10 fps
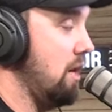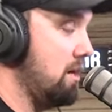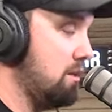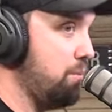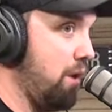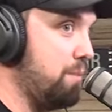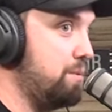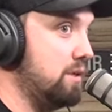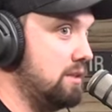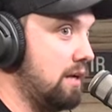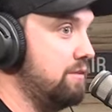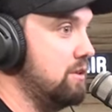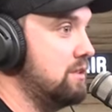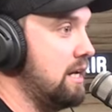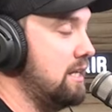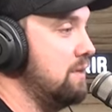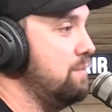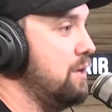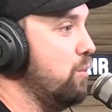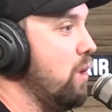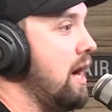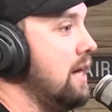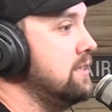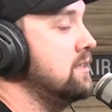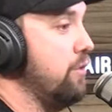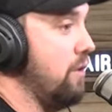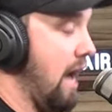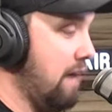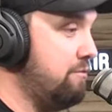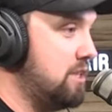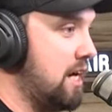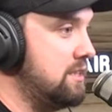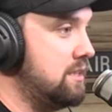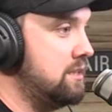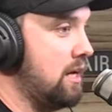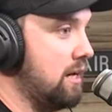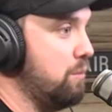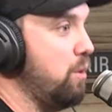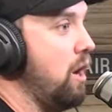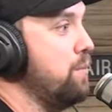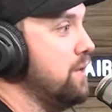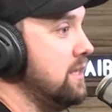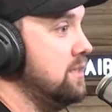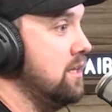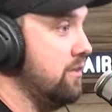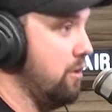A lot of the properties I've looked at in the Midwest, they're advertised as hunting properties.